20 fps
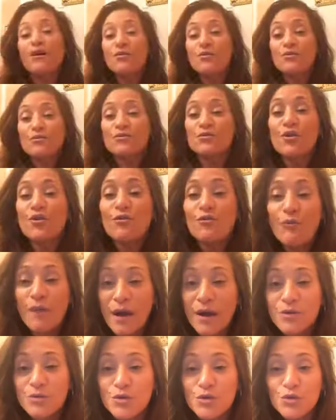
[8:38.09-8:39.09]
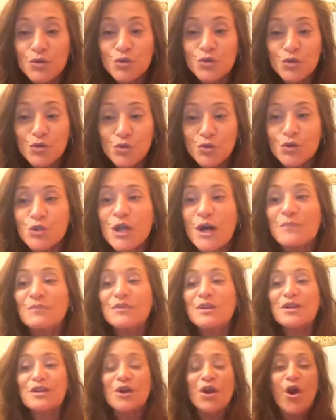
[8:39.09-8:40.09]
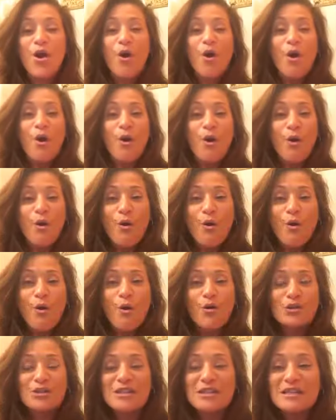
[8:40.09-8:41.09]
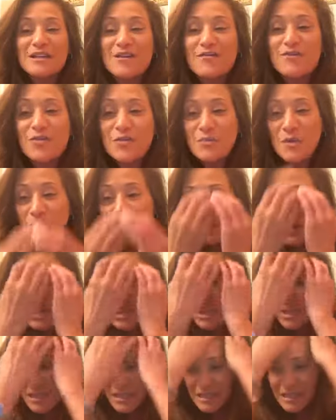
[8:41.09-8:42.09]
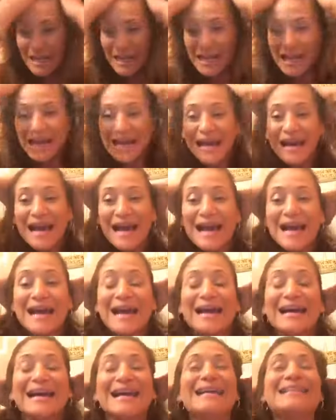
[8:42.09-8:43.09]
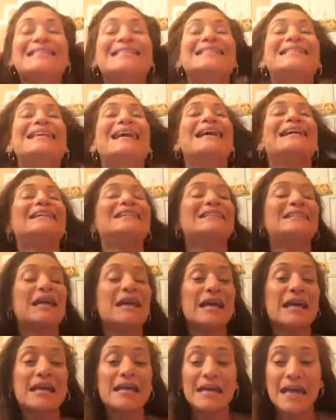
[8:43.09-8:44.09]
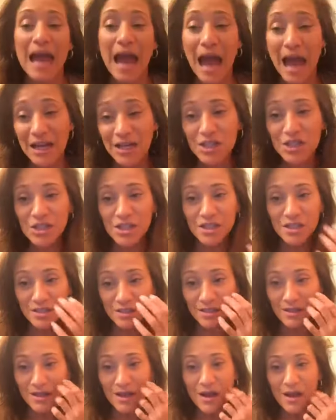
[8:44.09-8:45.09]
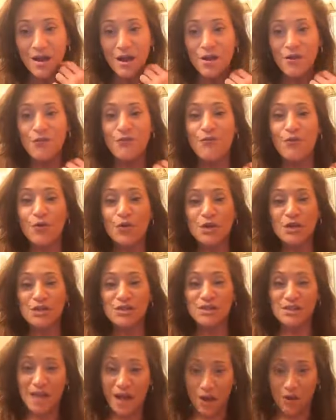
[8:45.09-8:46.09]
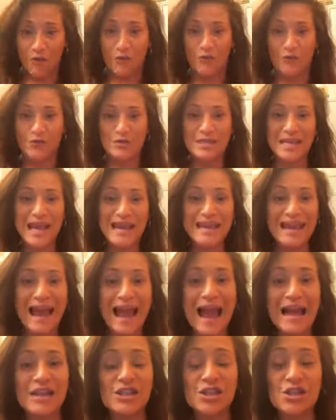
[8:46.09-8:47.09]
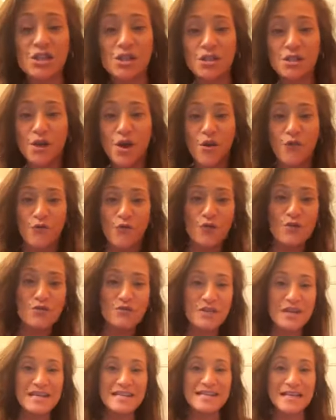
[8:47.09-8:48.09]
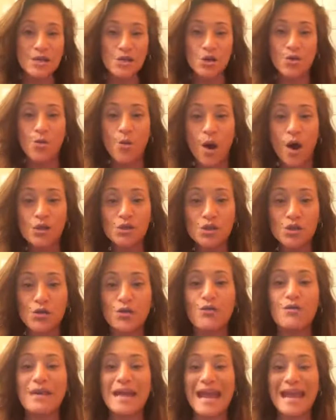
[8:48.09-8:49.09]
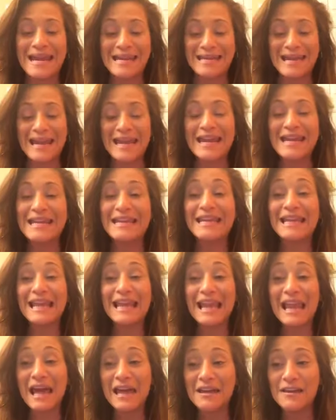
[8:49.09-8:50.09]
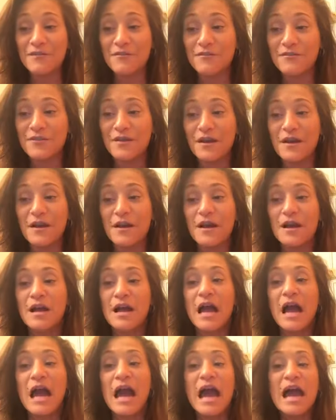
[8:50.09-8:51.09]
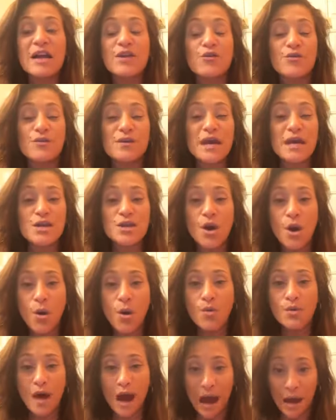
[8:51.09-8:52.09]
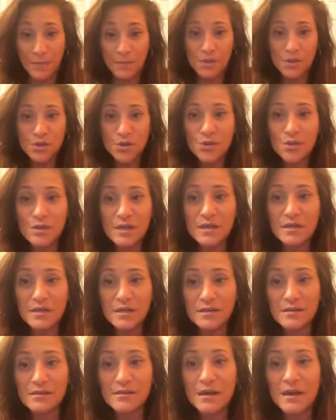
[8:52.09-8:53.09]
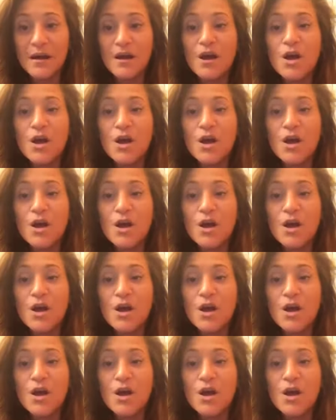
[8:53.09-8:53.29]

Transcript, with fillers: others around you to do something or to give you permission. Instead, take action for yourself, take action for the things that you want to create in life and create your own opportunities